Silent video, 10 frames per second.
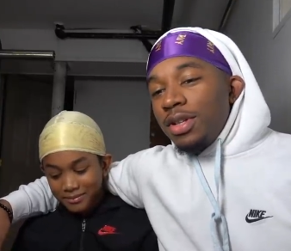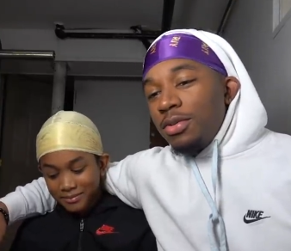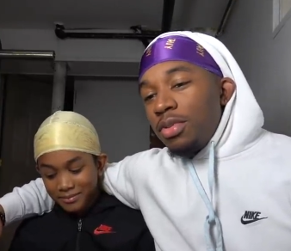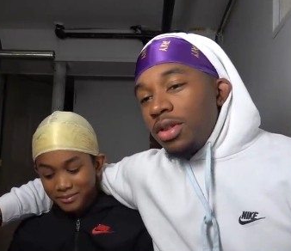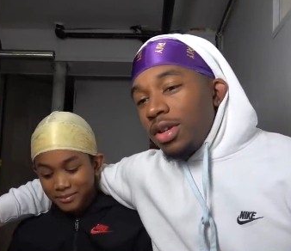Speaker 1: my little
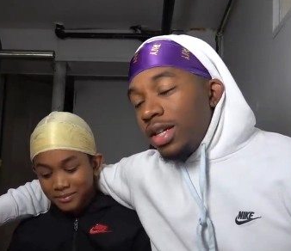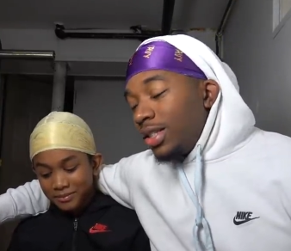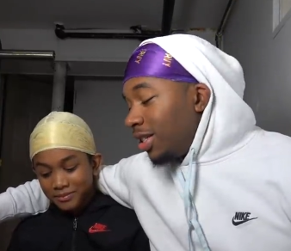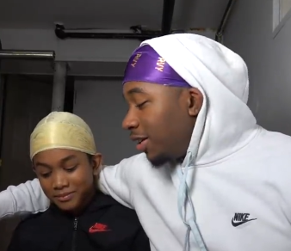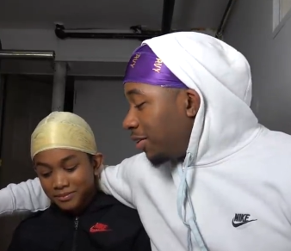brother
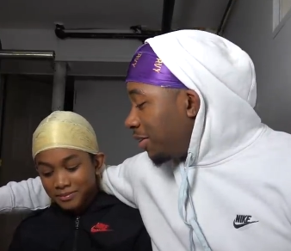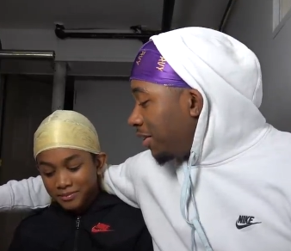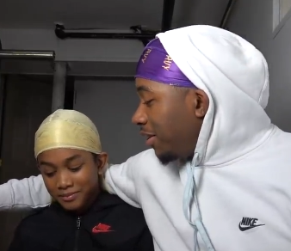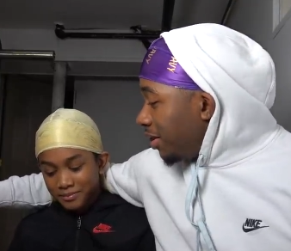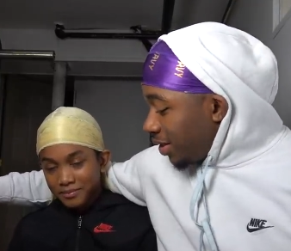Isdo.
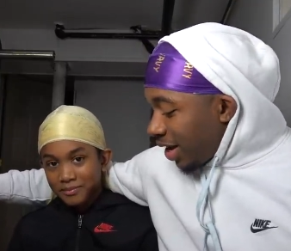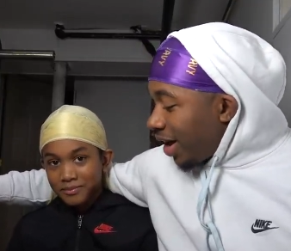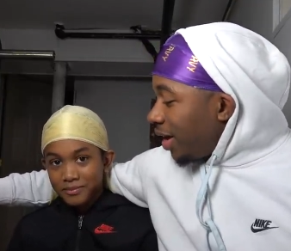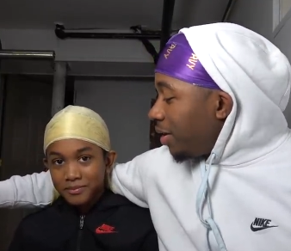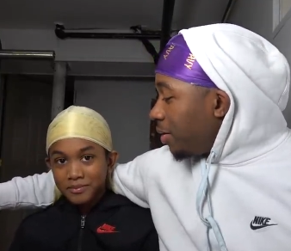Say
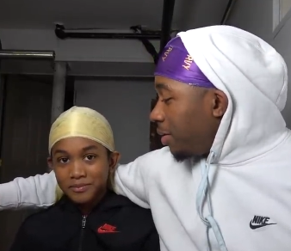hi.